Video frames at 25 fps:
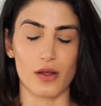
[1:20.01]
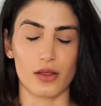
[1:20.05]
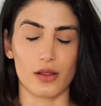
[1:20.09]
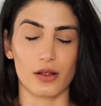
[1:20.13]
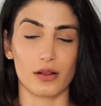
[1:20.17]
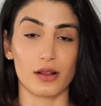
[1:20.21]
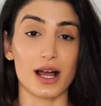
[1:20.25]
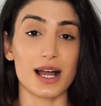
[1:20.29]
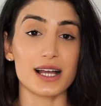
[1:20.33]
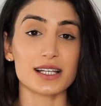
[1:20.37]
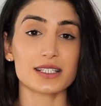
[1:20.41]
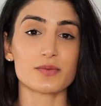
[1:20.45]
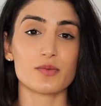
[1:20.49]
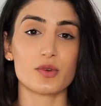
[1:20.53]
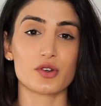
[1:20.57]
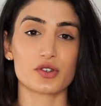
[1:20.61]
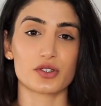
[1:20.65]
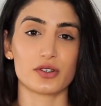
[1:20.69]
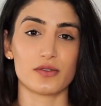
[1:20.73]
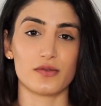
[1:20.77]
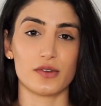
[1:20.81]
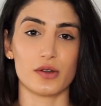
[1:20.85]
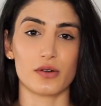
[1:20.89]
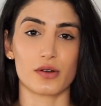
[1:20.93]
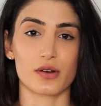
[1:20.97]
The last
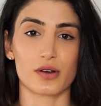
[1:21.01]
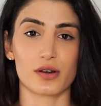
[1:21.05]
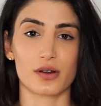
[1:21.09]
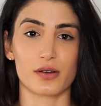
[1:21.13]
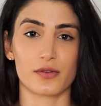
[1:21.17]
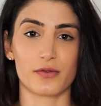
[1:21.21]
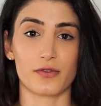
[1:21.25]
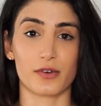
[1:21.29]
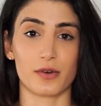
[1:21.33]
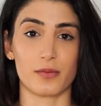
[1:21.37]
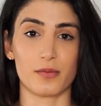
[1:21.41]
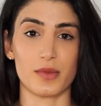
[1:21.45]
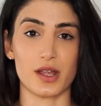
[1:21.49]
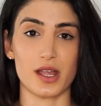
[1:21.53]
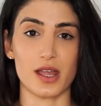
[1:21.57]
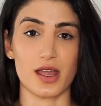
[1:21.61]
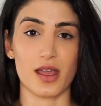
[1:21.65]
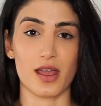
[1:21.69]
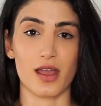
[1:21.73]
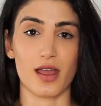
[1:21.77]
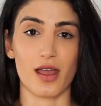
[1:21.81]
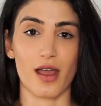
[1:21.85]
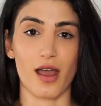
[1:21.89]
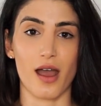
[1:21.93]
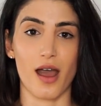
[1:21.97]
most of you heard from
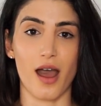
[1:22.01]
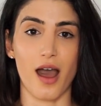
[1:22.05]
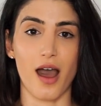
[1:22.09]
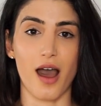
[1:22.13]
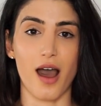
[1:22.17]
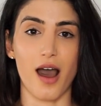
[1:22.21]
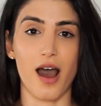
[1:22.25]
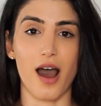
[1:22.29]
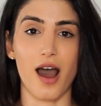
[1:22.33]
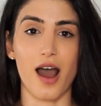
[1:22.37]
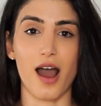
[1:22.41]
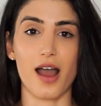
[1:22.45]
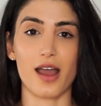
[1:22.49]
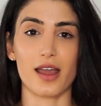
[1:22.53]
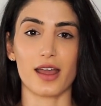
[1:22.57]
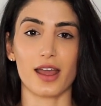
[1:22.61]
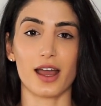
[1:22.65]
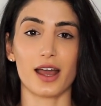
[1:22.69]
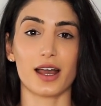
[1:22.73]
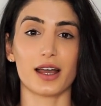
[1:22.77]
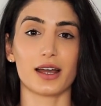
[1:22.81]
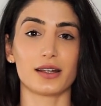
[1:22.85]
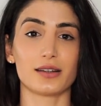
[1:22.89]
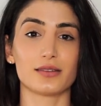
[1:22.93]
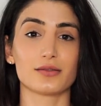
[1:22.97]
me, I
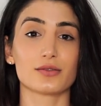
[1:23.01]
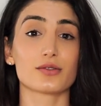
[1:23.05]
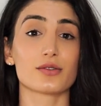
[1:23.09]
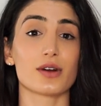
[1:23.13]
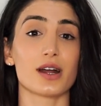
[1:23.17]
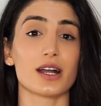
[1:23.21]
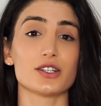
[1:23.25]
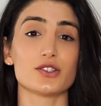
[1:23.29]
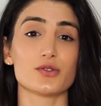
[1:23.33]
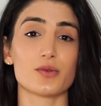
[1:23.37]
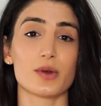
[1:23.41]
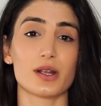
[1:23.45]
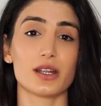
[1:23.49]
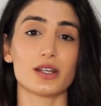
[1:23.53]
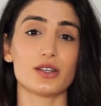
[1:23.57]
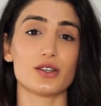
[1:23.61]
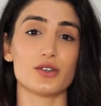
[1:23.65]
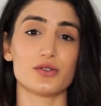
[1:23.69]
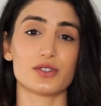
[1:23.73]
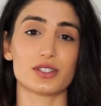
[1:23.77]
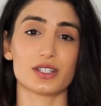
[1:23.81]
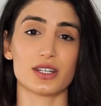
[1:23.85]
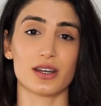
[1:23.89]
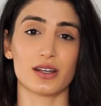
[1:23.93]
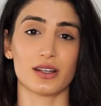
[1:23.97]
had graduated
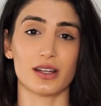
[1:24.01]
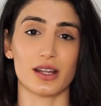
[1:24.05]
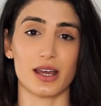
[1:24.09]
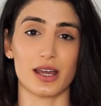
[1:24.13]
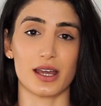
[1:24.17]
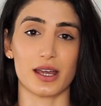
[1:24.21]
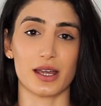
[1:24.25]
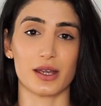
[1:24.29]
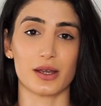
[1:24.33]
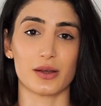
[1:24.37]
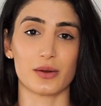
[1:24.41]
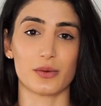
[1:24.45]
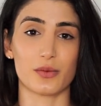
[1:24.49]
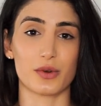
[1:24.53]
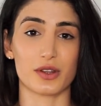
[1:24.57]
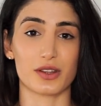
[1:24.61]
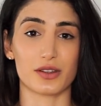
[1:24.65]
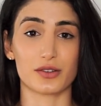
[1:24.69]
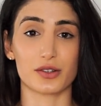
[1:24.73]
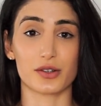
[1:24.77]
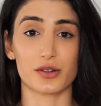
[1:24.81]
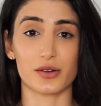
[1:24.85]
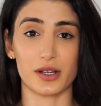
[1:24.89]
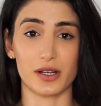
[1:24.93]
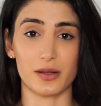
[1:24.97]
UCLA with
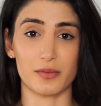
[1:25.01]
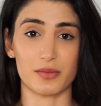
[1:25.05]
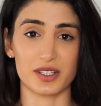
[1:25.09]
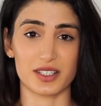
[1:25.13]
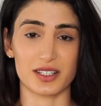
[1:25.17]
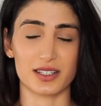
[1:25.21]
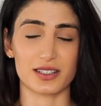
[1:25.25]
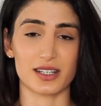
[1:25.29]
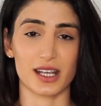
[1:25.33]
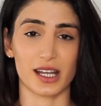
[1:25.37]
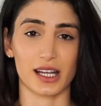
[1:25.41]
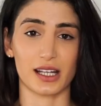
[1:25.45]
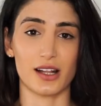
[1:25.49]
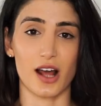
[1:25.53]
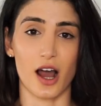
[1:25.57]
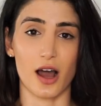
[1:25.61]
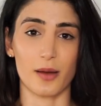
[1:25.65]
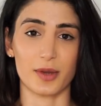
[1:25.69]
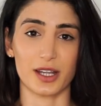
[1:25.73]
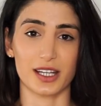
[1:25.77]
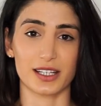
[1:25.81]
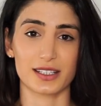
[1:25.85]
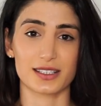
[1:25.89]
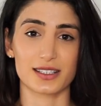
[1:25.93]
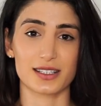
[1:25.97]
a degree in business
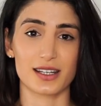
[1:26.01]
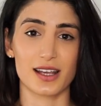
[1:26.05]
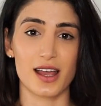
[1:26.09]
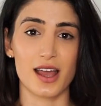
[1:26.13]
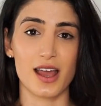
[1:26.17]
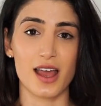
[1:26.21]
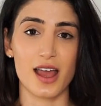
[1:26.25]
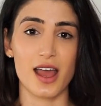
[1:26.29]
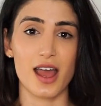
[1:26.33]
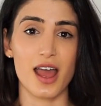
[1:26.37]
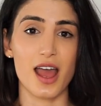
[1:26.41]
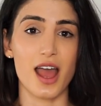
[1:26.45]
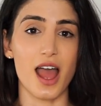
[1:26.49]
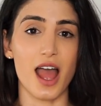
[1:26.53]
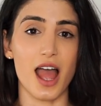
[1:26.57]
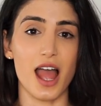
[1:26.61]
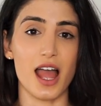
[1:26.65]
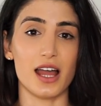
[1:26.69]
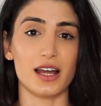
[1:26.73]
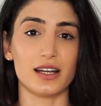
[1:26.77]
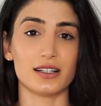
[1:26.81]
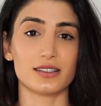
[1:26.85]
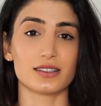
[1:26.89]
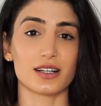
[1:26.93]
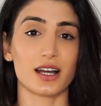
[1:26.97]
economics,
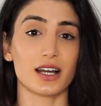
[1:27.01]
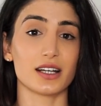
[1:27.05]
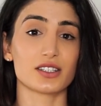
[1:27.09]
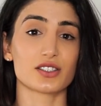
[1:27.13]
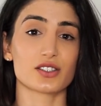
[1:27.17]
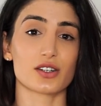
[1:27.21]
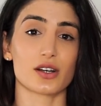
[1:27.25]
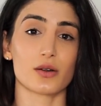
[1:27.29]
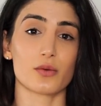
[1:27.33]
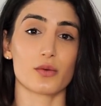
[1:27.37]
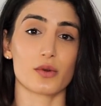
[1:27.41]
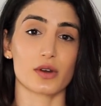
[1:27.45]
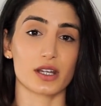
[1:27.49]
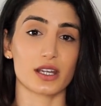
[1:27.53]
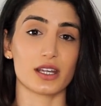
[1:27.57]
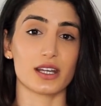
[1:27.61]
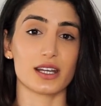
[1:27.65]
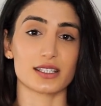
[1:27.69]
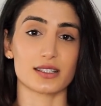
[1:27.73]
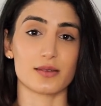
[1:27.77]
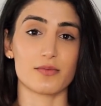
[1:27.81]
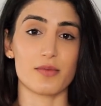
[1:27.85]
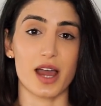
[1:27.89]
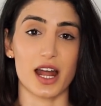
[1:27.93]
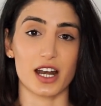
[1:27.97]
and I started working
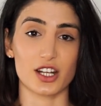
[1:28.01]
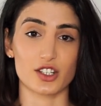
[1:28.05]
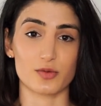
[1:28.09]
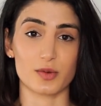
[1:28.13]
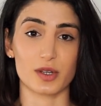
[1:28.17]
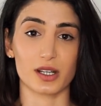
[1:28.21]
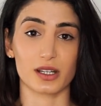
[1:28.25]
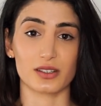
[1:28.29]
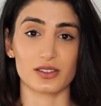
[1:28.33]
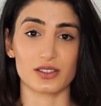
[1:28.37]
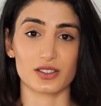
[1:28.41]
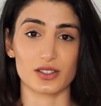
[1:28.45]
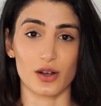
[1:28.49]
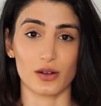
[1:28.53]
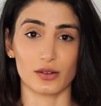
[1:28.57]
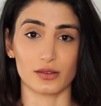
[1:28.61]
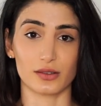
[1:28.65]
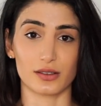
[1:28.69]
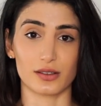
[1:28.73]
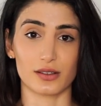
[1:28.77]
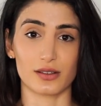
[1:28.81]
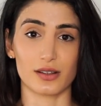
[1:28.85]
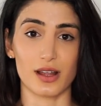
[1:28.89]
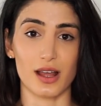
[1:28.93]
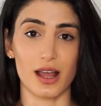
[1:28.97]
as a management
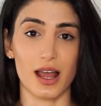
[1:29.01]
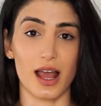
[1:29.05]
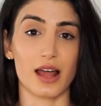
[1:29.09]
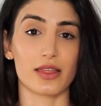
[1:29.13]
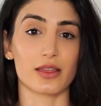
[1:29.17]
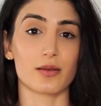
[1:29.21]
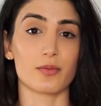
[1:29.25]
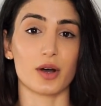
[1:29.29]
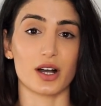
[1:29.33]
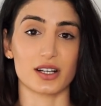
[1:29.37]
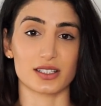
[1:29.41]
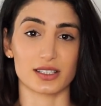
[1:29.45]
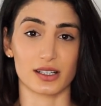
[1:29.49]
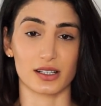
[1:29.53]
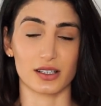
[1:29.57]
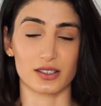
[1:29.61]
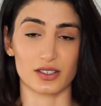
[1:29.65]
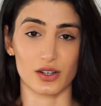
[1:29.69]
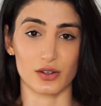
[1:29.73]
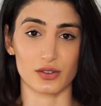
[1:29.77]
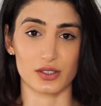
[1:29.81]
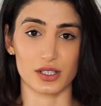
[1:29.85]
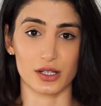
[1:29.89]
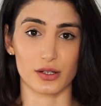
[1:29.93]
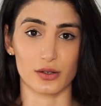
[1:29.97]
consultant at the Boston
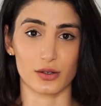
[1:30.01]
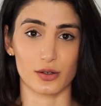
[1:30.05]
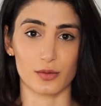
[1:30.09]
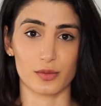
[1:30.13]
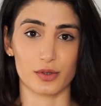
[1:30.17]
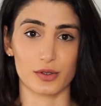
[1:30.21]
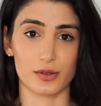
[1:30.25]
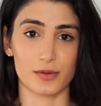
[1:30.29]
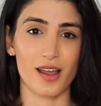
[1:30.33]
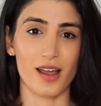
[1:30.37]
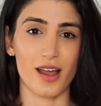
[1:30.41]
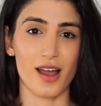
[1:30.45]
Consulting Group.